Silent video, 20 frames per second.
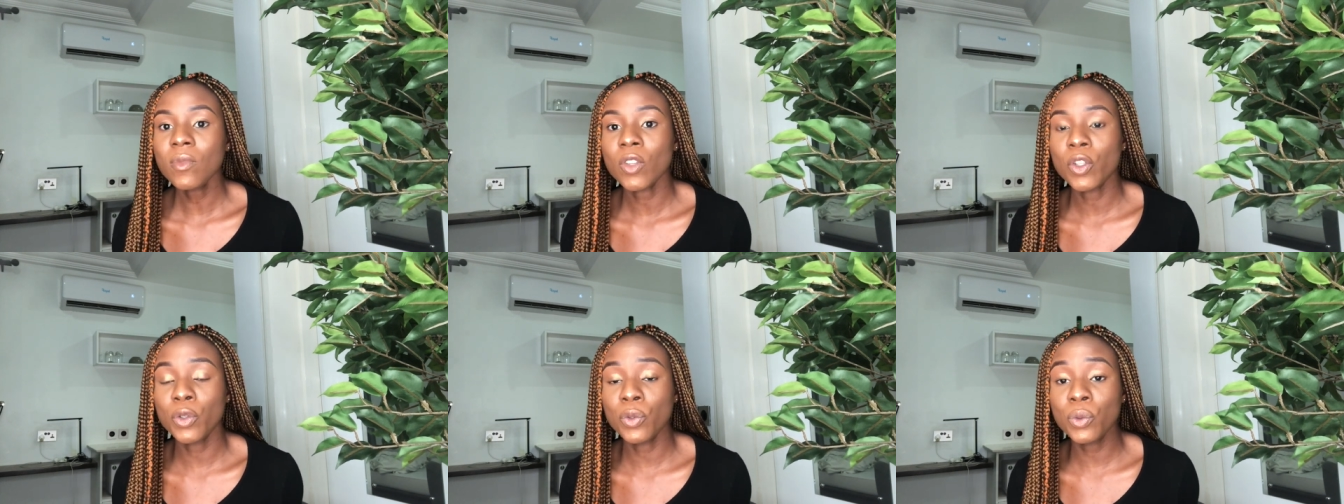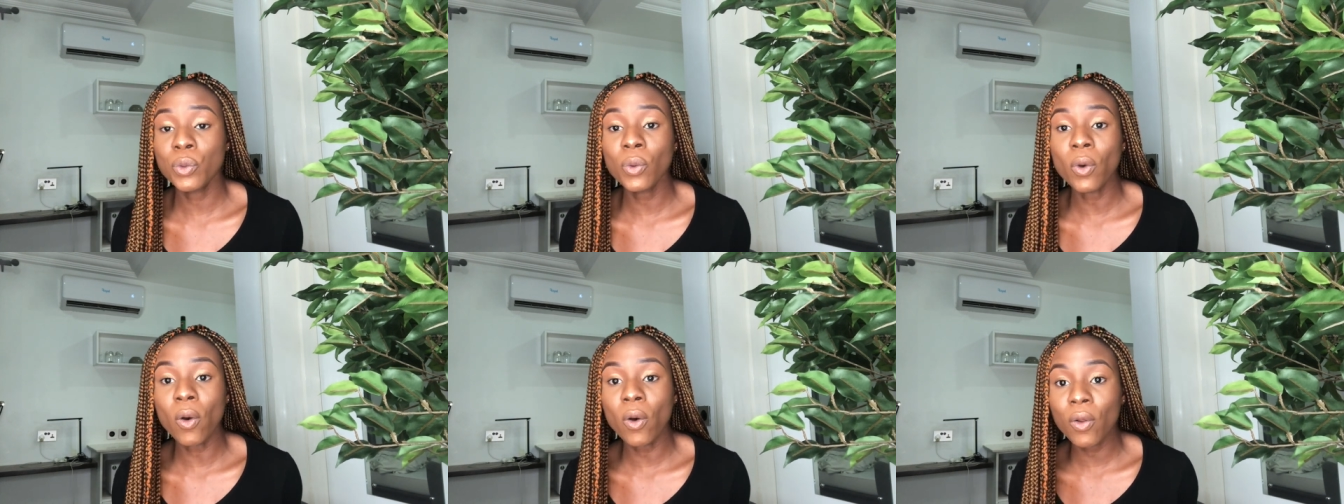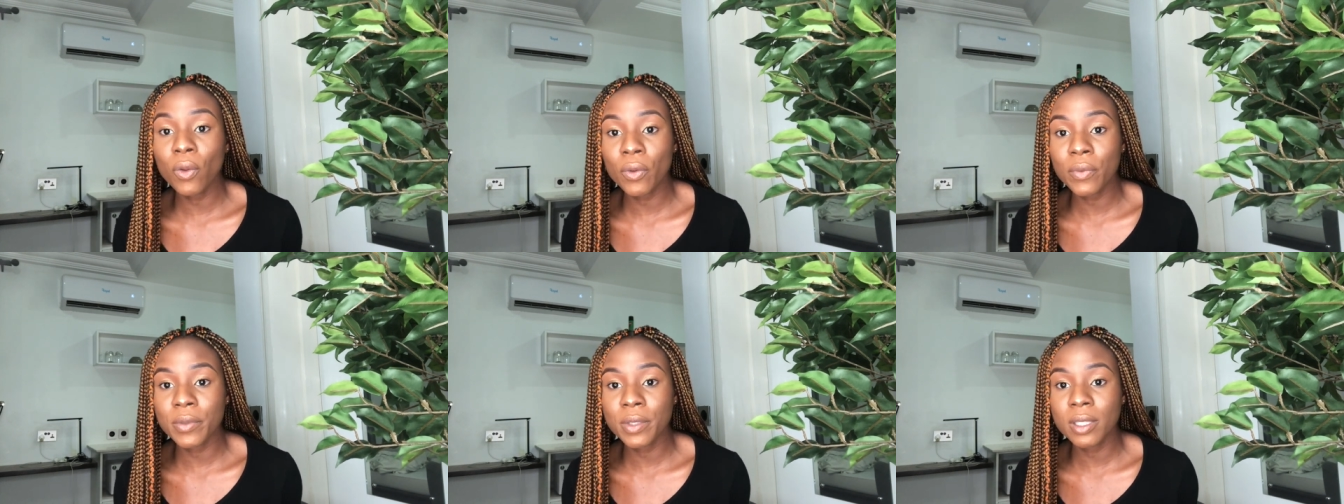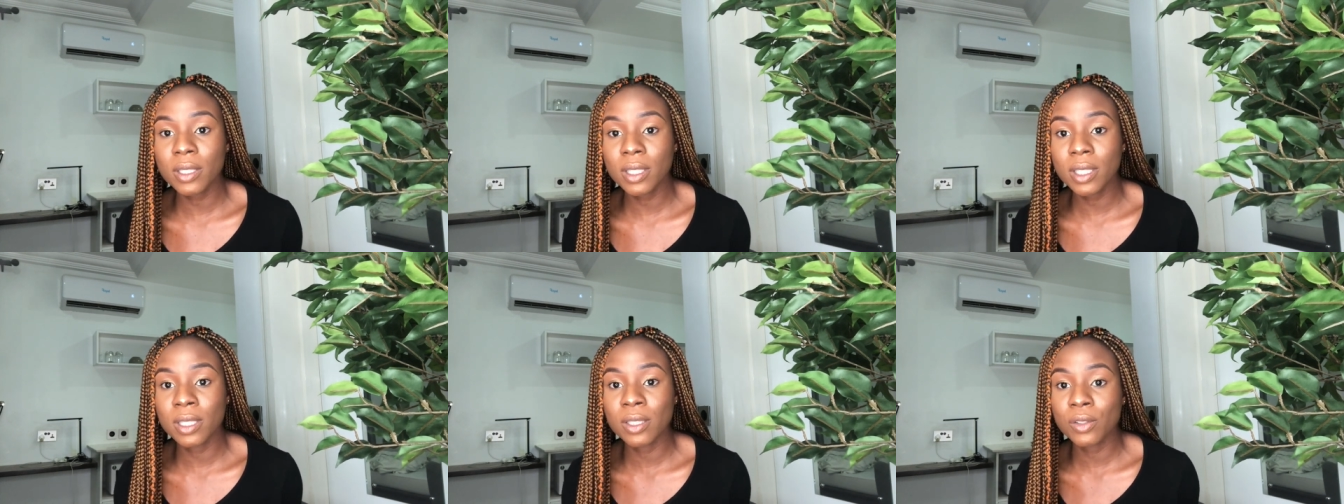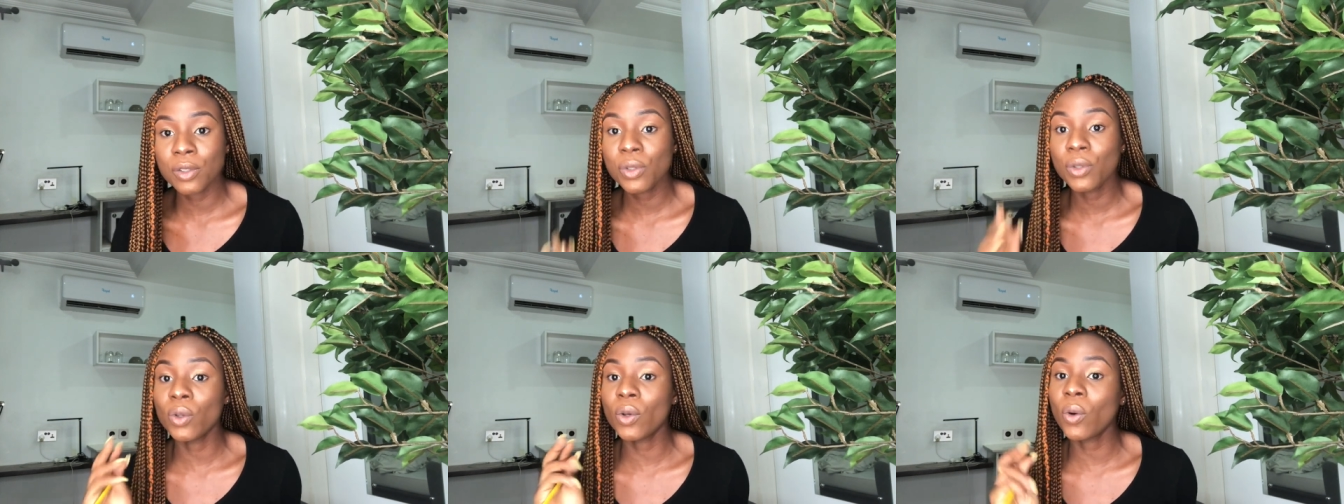you do all of these
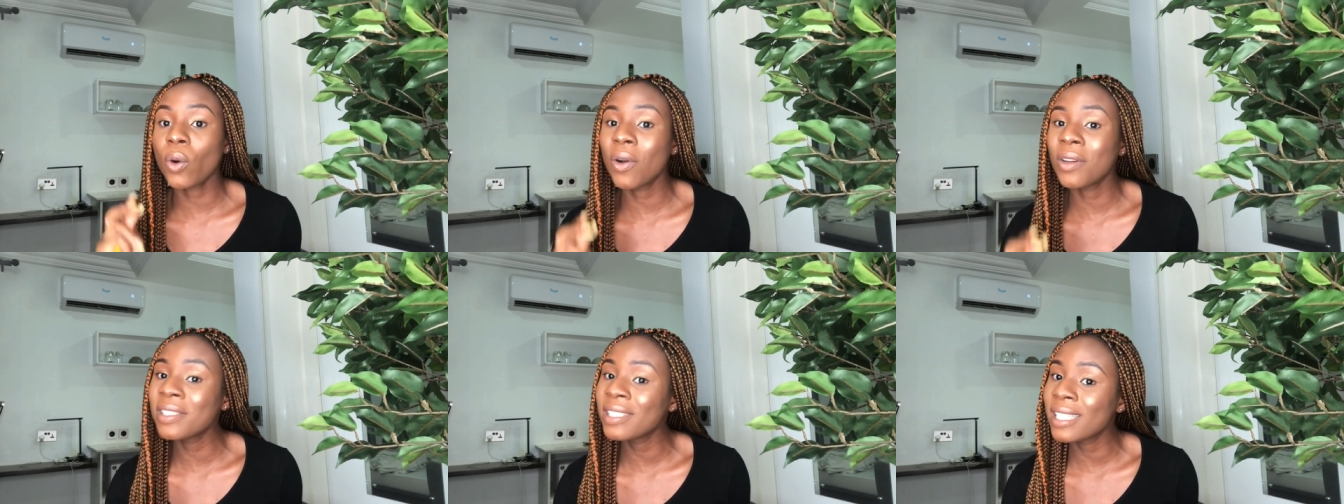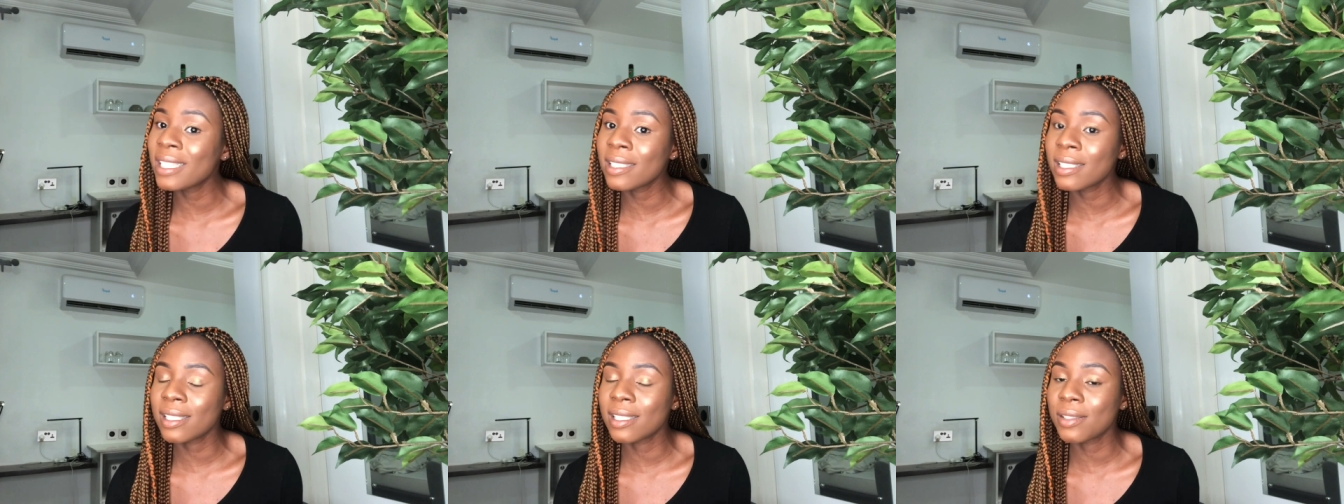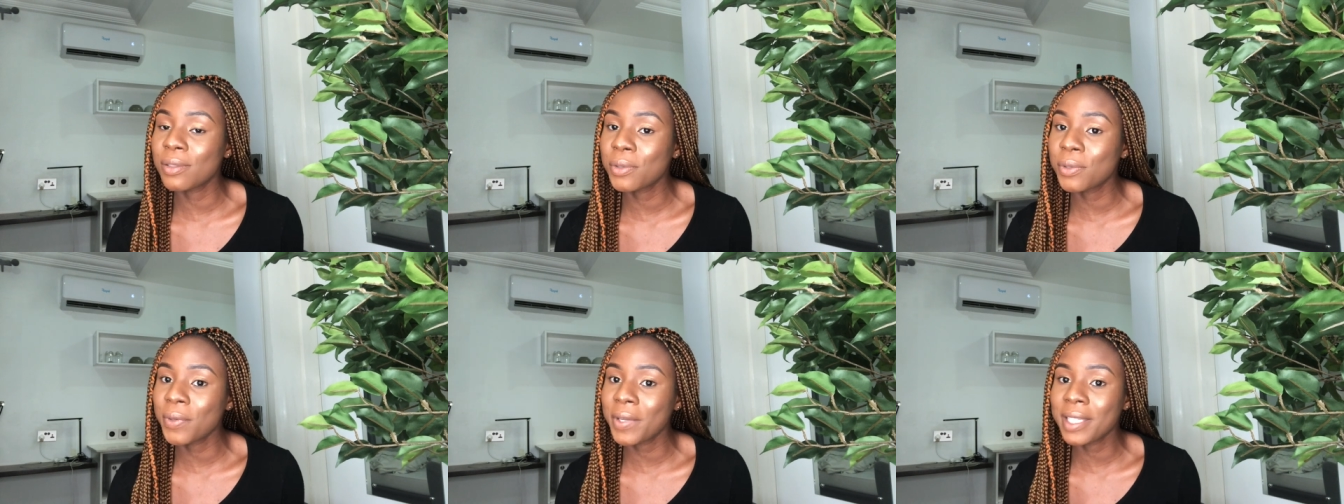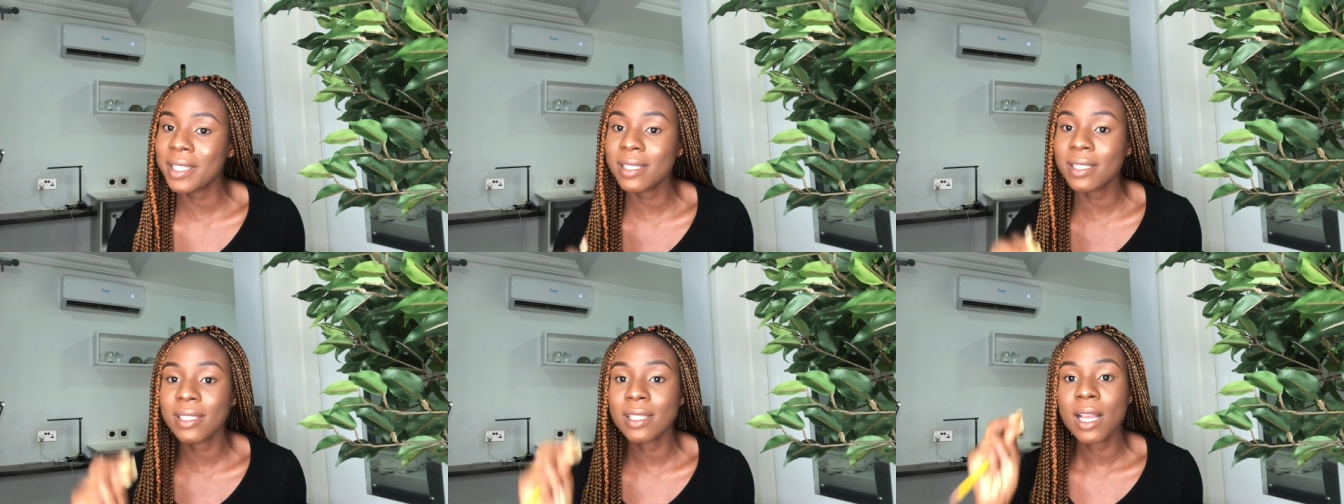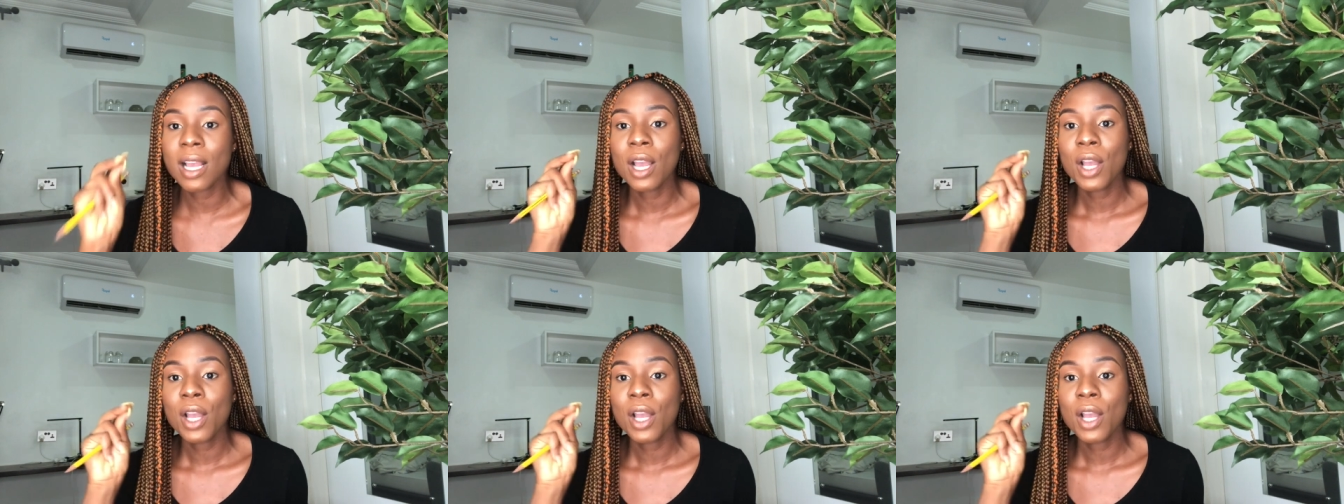things your content is great